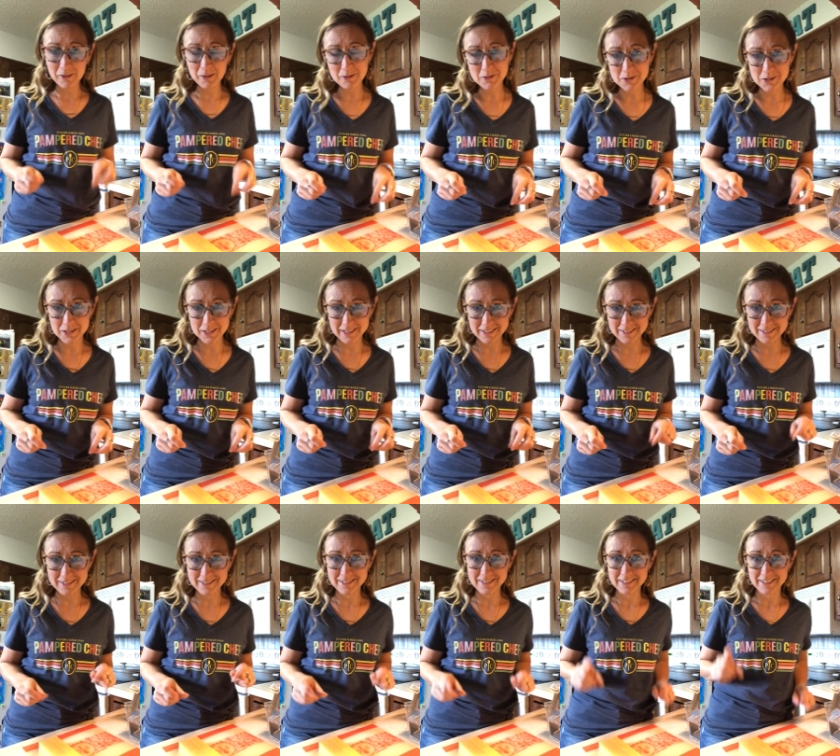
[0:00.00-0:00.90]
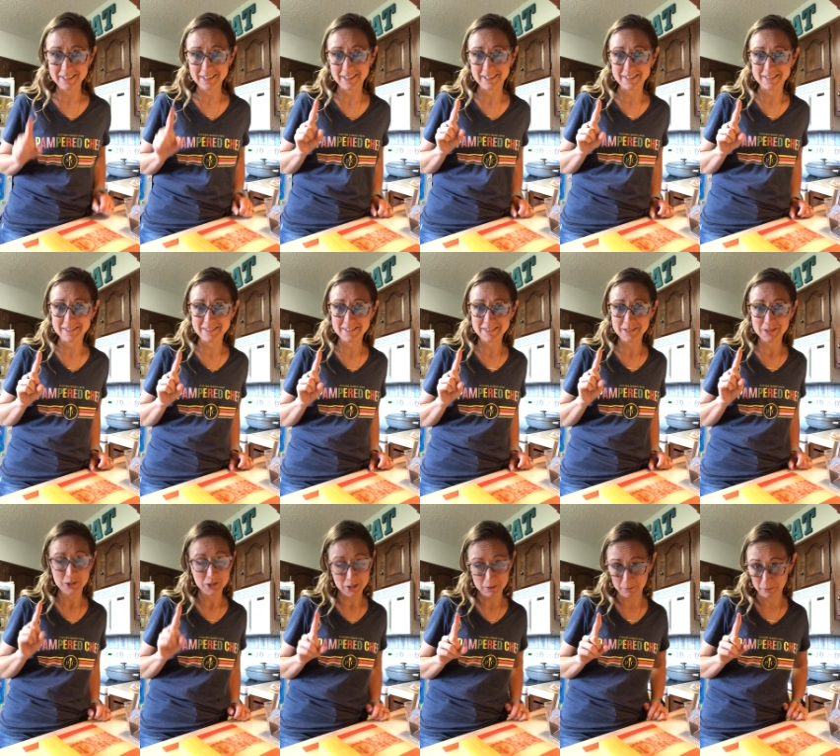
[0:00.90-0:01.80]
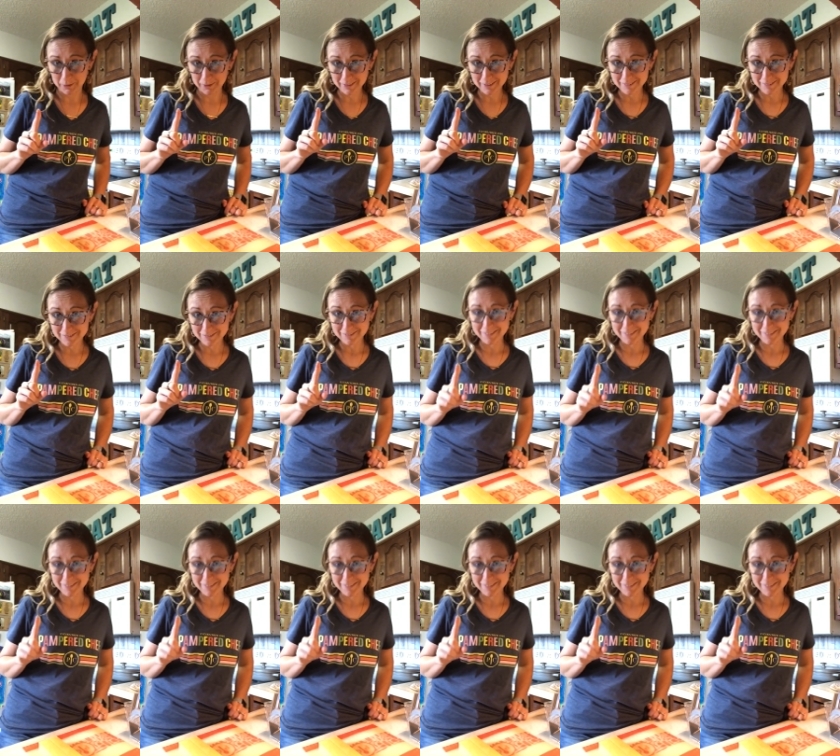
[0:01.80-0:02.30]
own cheese is cheaper.